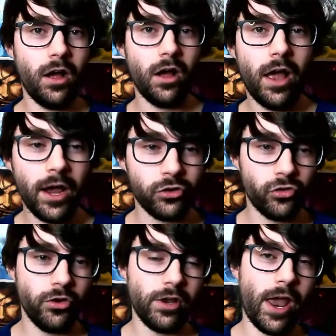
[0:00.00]

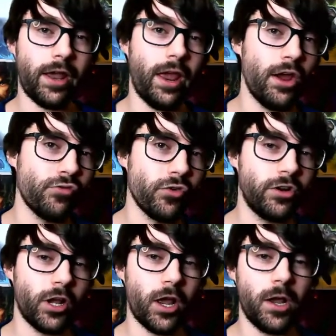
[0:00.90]
extra attack every
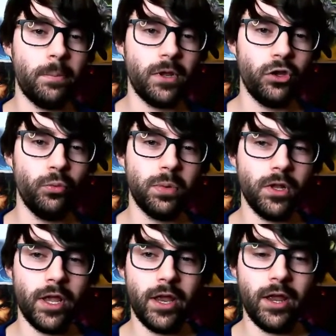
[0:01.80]
time you
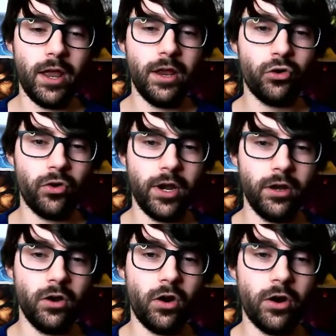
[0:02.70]
play a created
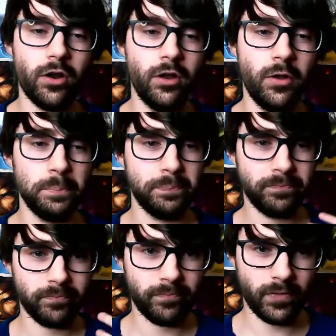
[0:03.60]
card.
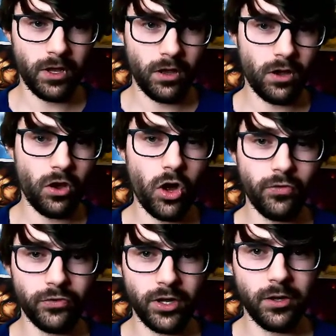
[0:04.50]

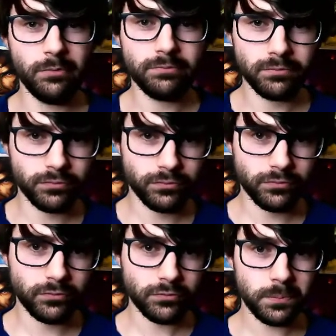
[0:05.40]
Often
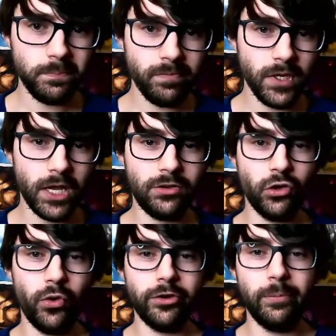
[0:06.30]
it's
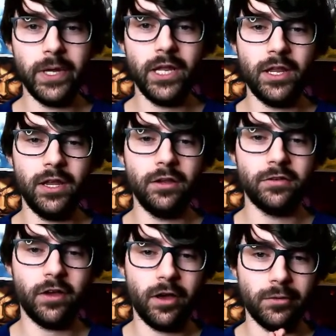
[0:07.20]
going to be these
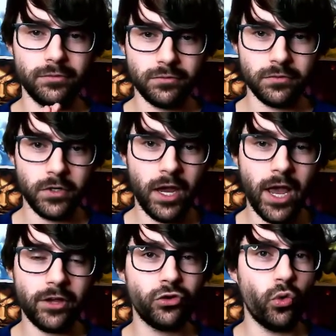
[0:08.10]

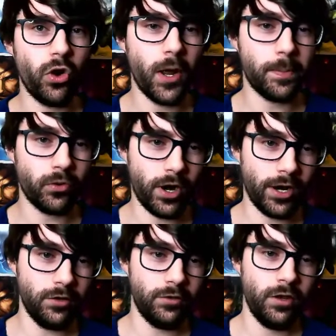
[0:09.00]
Hex Core
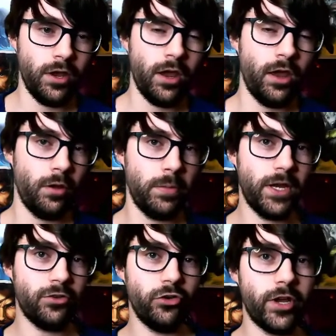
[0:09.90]
upgrades,
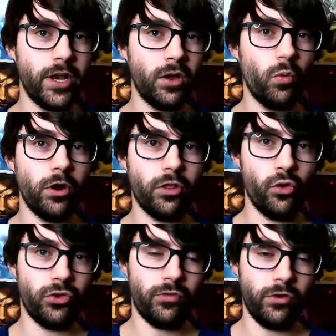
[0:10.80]
because you're getting one of
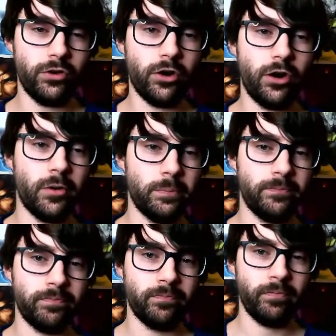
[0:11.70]
those every turn.
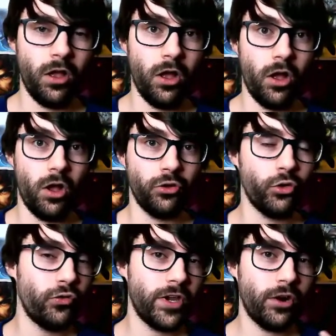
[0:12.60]
So
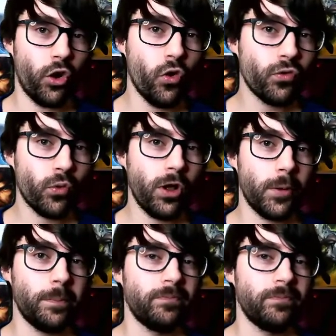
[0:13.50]
if you get Overwhelm,